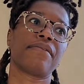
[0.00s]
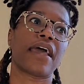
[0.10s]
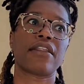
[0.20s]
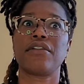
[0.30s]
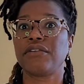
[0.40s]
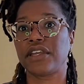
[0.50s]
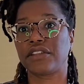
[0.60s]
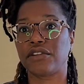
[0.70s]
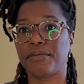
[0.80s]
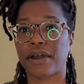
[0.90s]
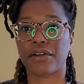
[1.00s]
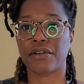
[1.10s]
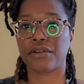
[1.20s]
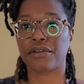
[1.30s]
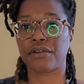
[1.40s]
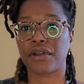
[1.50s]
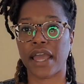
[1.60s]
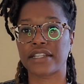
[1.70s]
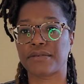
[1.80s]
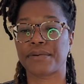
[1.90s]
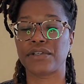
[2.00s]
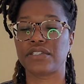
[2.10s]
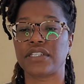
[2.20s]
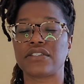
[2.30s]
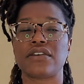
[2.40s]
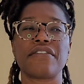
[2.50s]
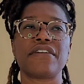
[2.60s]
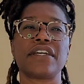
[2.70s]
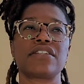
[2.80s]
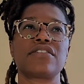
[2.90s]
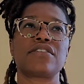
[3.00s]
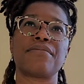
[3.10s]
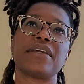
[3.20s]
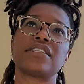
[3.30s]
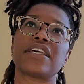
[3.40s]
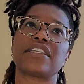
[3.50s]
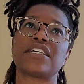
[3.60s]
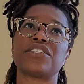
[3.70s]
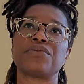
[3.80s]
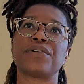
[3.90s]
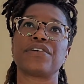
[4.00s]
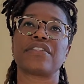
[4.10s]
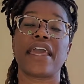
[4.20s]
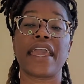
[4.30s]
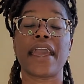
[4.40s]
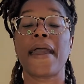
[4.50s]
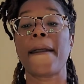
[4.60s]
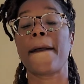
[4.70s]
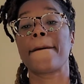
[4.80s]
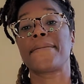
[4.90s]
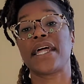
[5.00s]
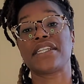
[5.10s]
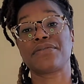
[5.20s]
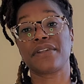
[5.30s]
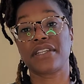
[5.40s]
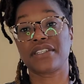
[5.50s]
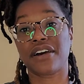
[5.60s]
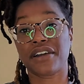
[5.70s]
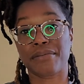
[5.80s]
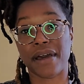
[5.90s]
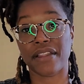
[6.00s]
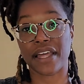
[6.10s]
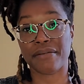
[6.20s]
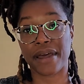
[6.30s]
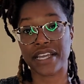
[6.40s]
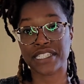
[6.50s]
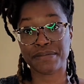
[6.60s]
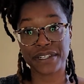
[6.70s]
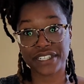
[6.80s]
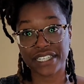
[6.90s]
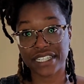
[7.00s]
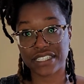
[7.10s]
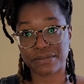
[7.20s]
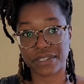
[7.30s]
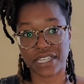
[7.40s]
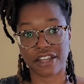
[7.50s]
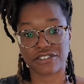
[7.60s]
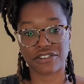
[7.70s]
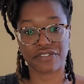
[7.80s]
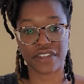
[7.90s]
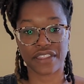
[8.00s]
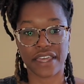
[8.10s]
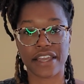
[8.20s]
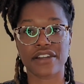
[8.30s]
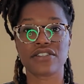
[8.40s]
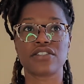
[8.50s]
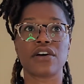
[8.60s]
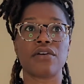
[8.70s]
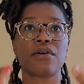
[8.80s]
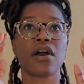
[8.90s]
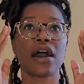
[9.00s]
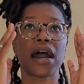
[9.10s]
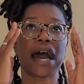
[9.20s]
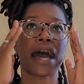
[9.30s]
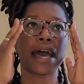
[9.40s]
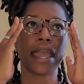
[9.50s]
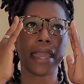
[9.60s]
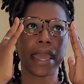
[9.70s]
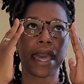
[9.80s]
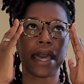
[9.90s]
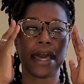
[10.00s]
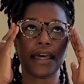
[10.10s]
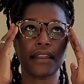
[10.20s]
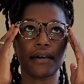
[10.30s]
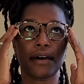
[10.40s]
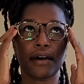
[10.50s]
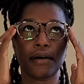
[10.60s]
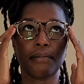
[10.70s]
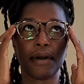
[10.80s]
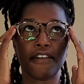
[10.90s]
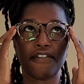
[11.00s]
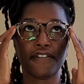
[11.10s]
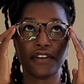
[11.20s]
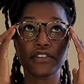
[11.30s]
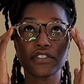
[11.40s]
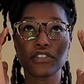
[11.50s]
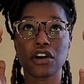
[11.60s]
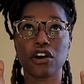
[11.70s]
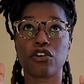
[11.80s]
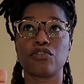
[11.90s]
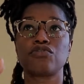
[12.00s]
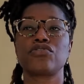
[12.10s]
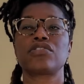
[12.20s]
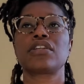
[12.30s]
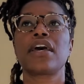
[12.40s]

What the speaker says: I don't know, get to know about her as a person. So I feel like it's, to me, it's like such a weird thing. But I just wanted to talk about like my experience with couch surfing there. So I had my first host.